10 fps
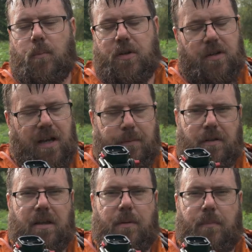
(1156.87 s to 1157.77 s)
which I
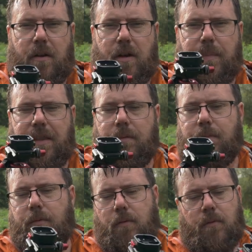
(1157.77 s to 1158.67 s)
absolutely commend them
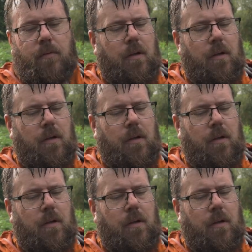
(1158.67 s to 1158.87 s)
for.